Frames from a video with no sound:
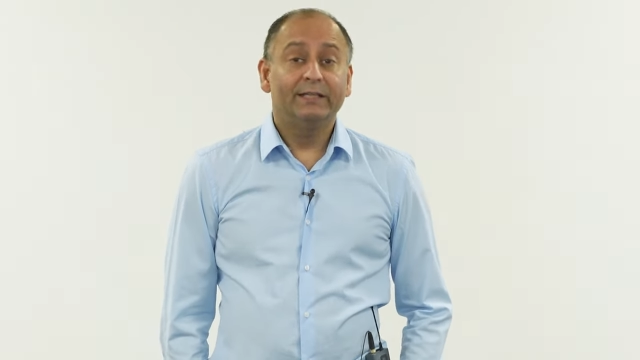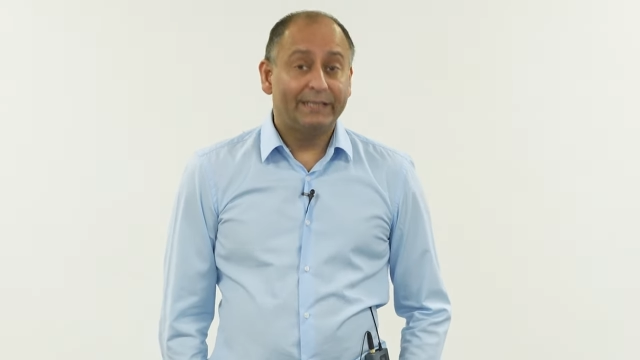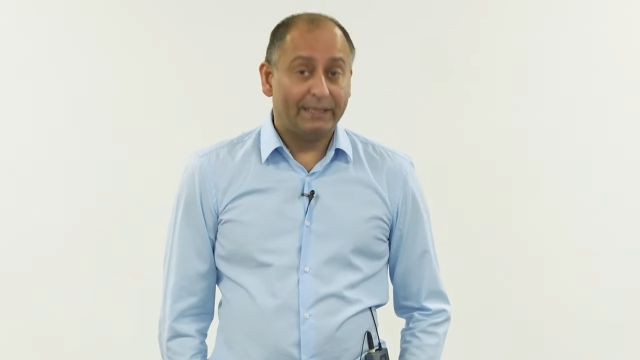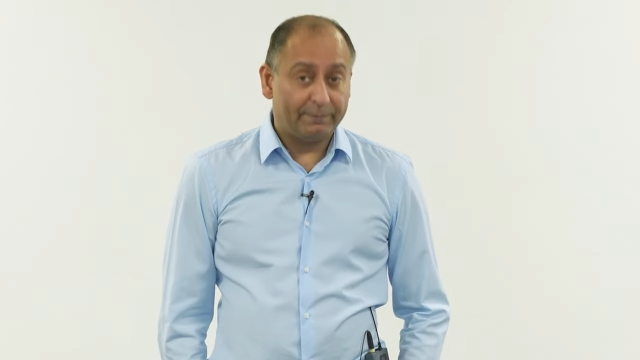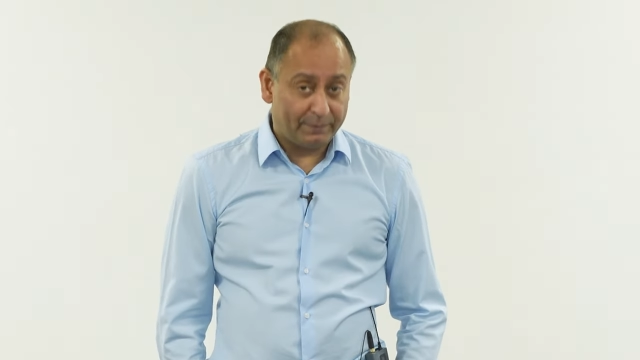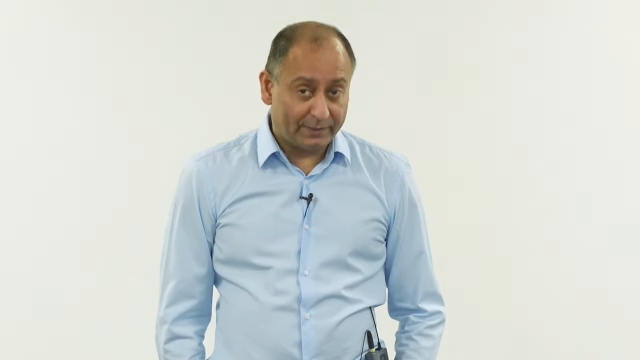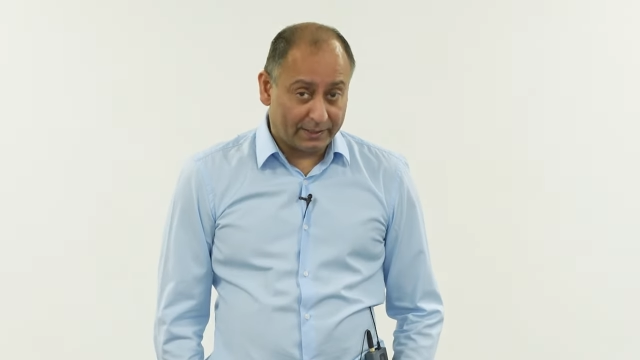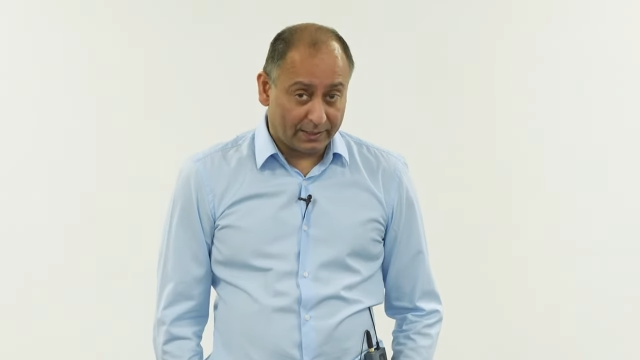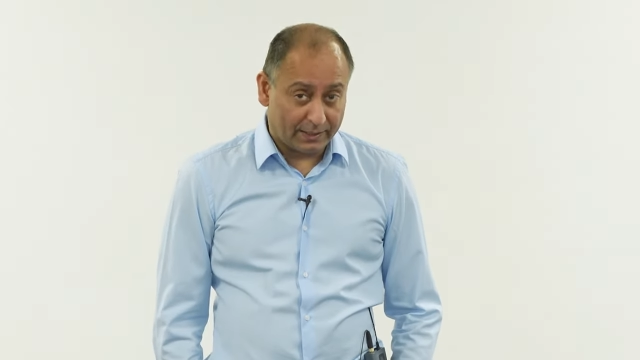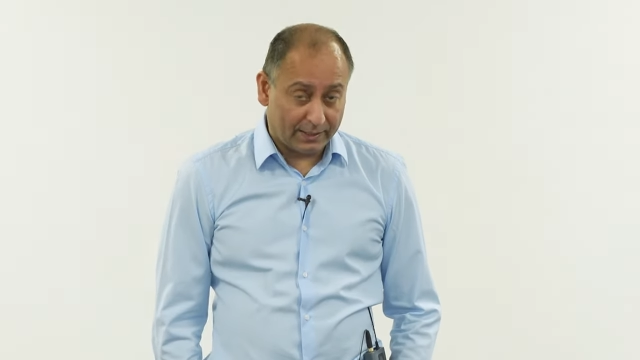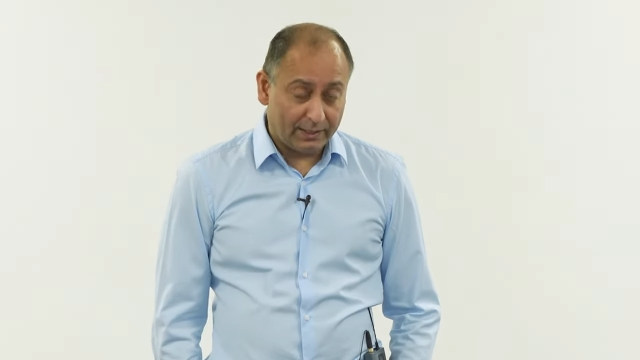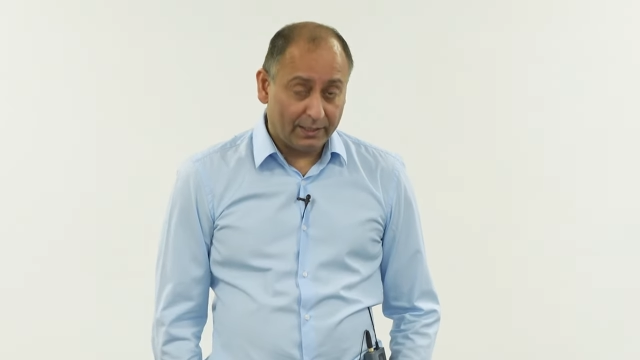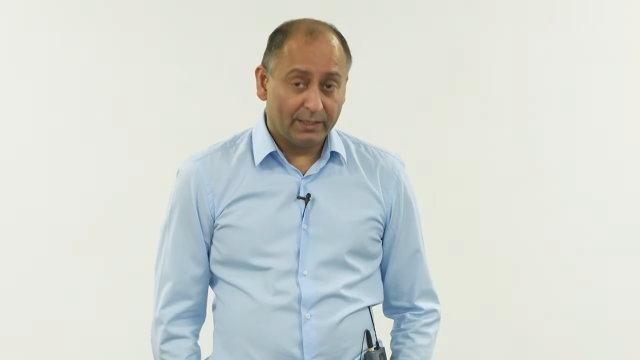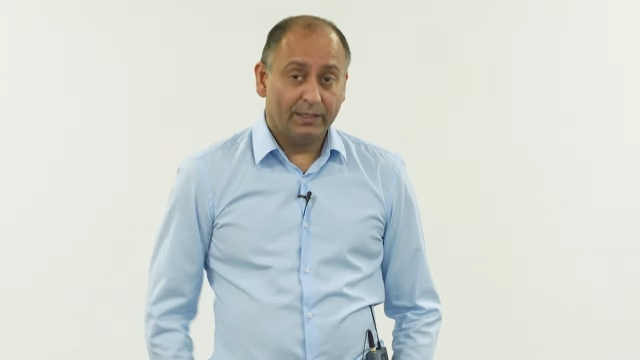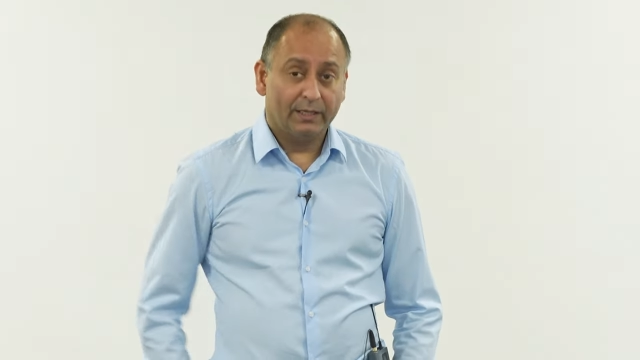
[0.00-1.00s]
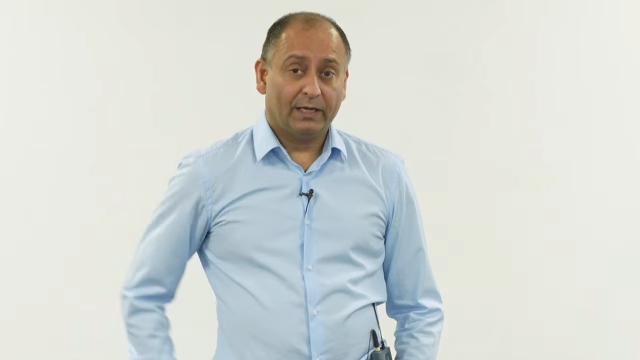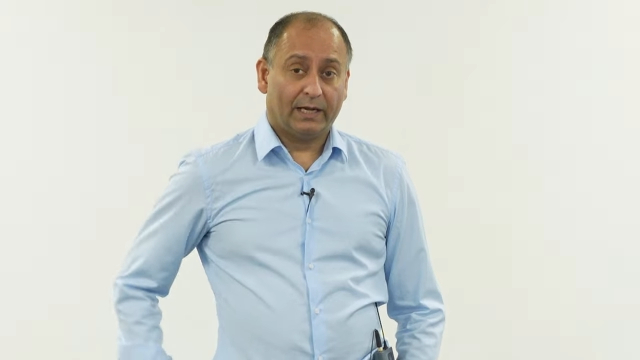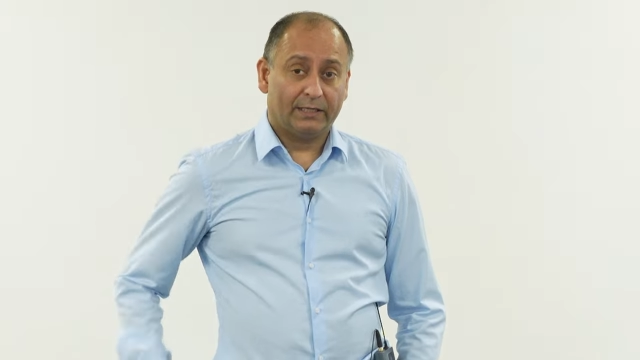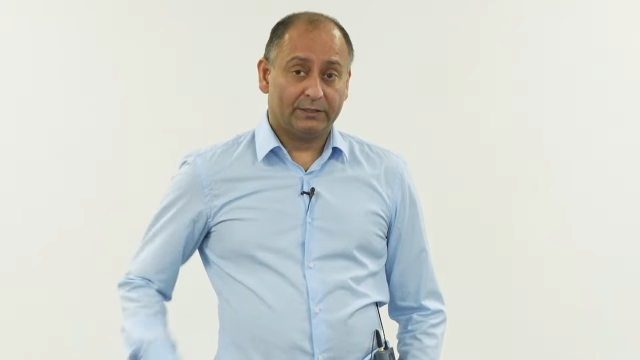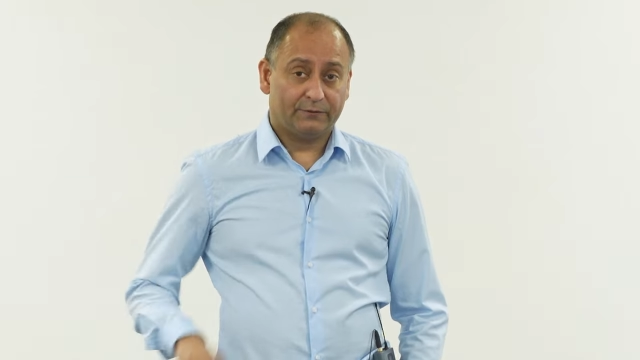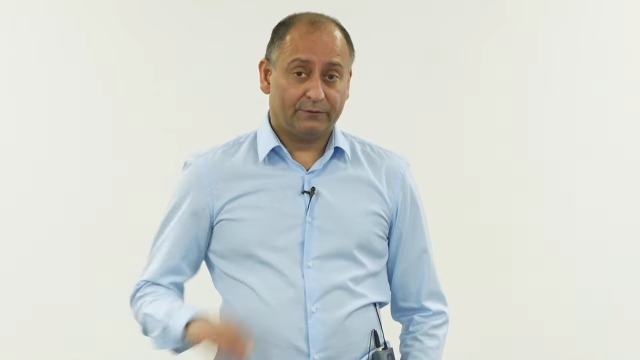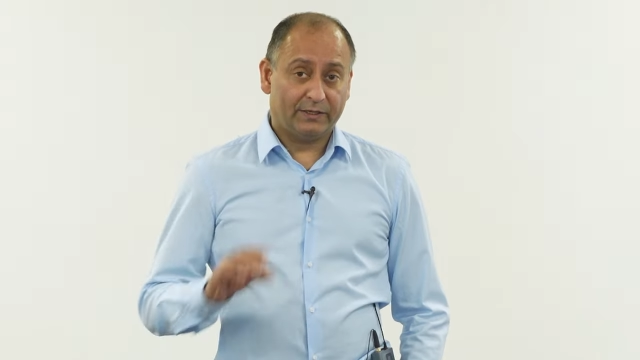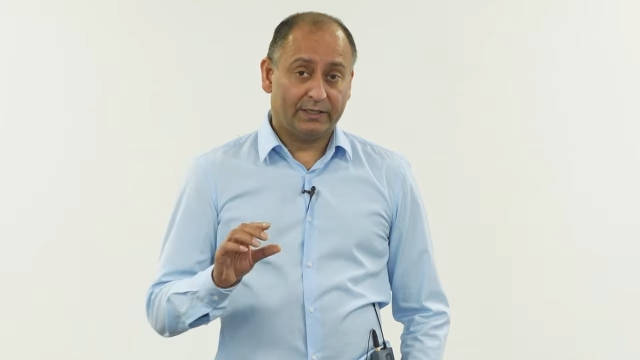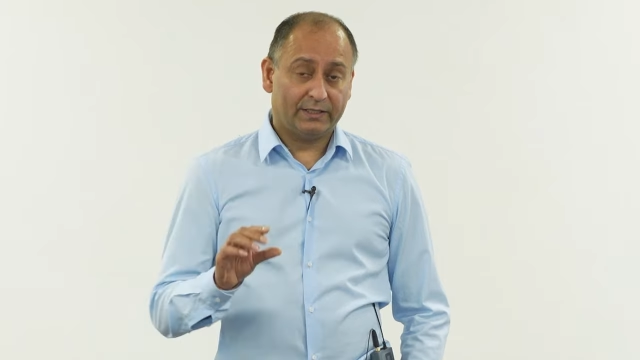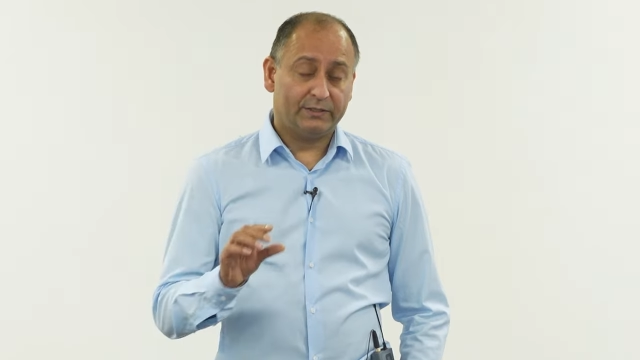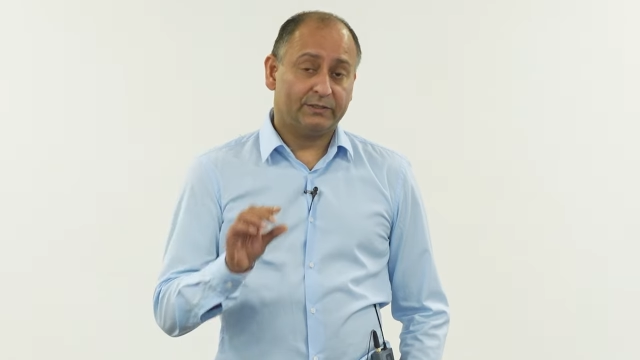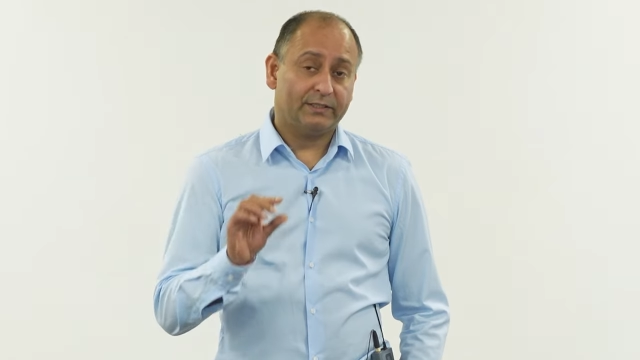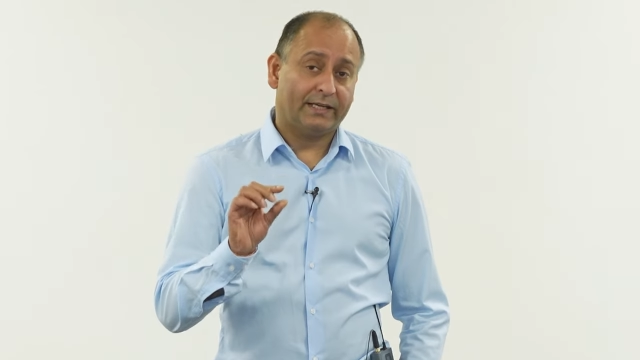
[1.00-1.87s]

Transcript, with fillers: Typically, as figures,